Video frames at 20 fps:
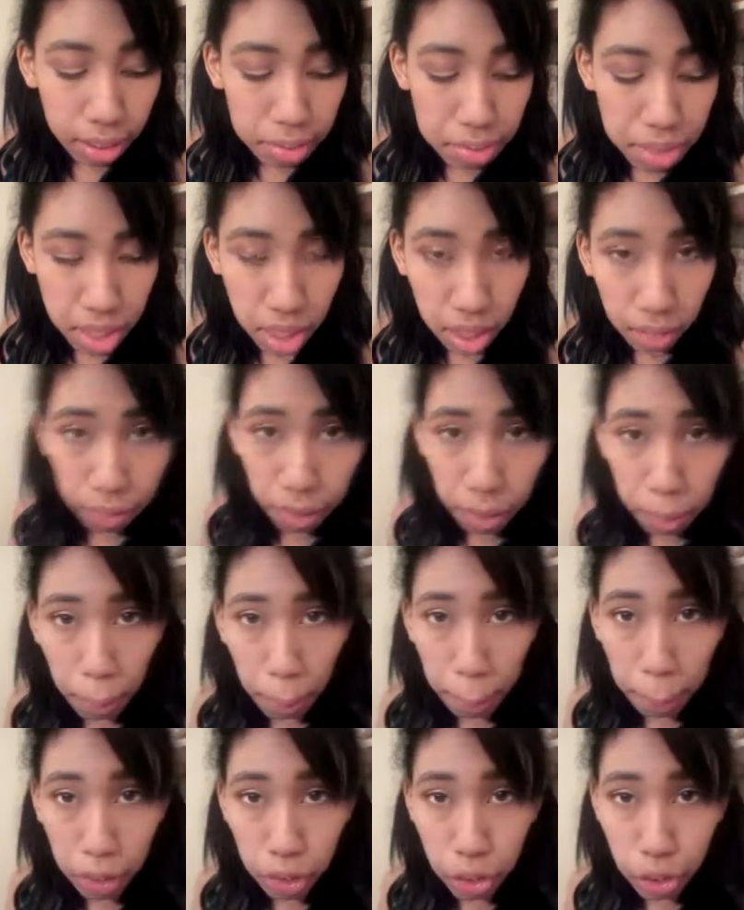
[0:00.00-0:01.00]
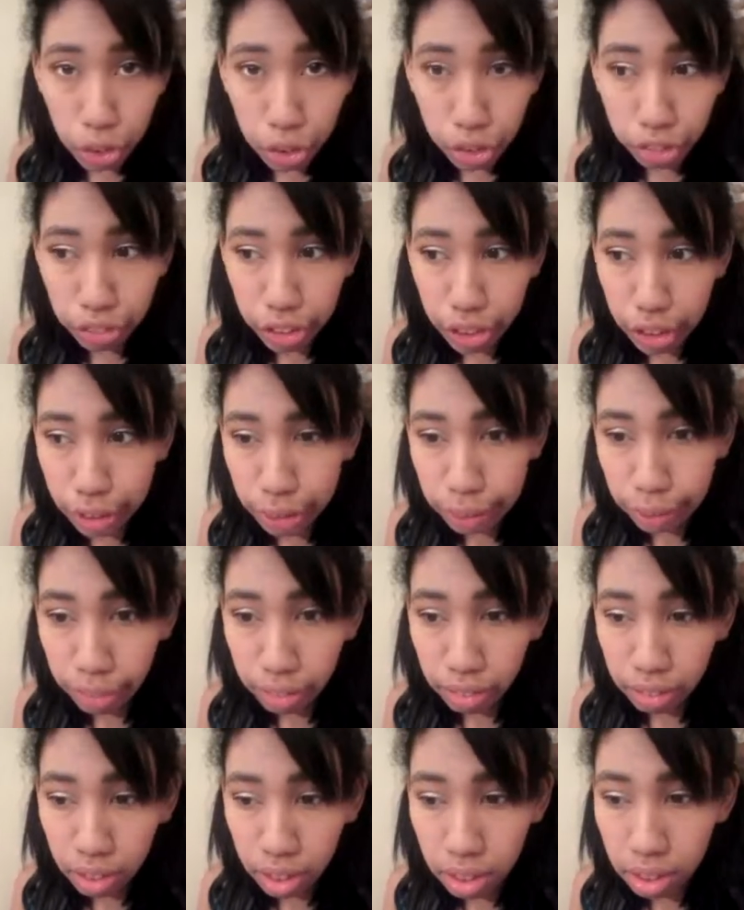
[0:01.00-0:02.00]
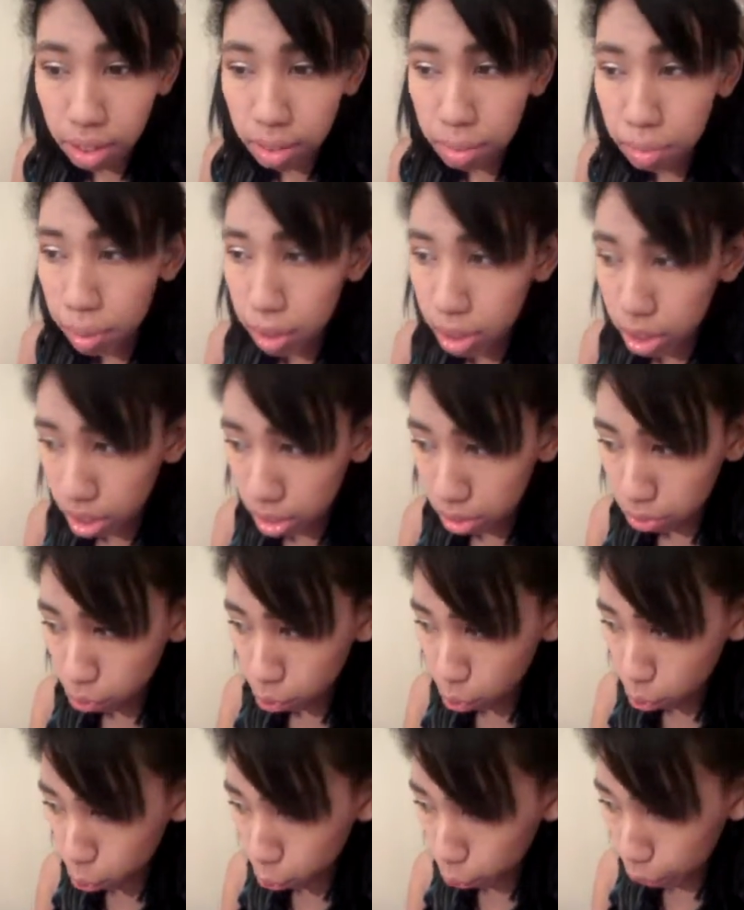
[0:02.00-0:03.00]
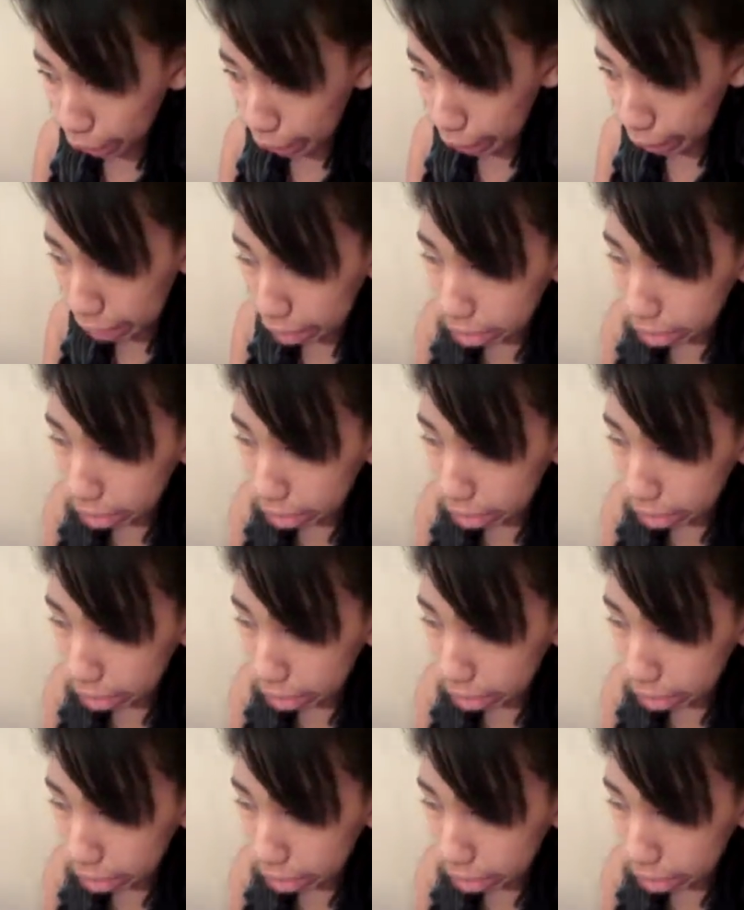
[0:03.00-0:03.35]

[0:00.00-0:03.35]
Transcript: I'm just going to film my bullet journal video, and then I'm just done. But I